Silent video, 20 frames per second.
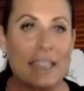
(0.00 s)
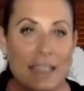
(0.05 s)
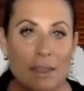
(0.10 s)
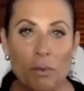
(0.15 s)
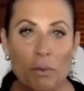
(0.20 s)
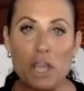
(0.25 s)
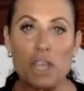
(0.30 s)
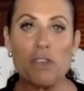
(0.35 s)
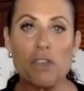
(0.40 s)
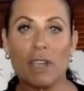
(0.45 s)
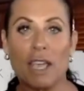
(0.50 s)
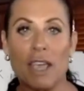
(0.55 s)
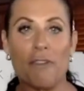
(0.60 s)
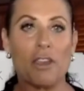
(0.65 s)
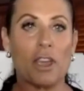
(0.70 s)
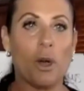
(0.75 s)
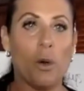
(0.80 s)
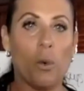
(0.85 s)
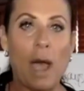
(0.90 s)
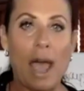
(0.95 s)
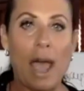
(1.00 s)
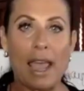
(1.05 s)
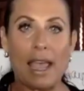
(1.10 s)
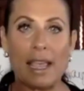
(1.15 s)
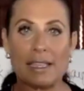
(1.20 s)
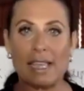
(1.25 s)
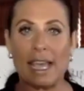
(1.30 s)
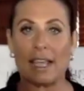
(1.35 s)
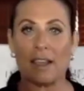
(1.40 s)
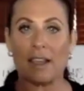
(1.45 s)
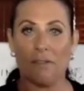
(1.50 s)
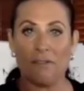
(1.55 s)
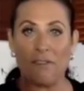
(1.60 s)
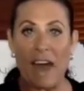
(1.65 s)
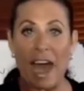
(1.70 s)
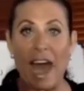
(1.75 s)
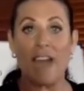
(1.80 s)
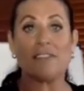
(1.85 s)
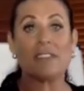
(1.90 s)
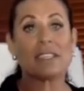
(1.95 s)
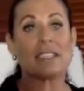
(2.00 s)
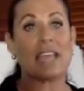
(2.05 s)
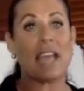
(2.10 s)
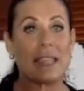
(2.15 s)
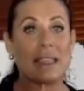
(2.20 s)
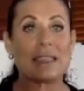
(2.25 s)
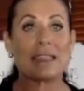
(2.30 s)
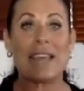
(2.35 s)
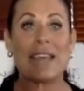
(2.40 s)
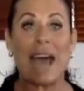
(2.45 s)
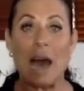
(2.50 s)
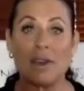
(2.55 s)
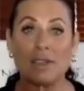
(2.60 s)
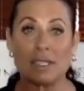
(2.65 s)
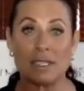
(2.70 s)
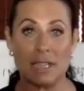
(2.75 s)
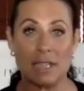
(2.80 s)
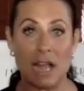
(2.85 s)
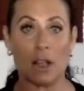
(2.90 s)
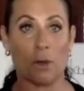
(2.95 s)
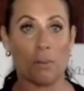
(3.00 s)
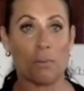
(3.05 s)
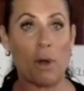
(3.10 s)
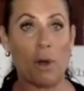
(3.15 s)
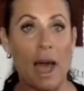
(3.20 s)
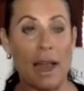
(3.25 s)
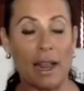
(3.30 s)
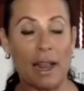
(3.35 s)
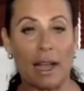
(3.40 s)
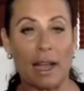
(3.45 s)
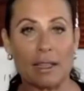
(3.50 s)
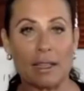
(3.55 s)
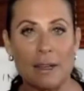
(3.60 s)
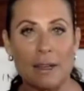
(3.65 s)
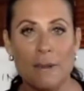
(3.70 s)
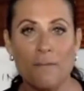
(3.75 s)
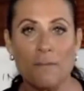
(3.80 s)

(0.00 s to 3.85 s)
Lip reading: What you're giving away is like a $5,000 to $10,000 product,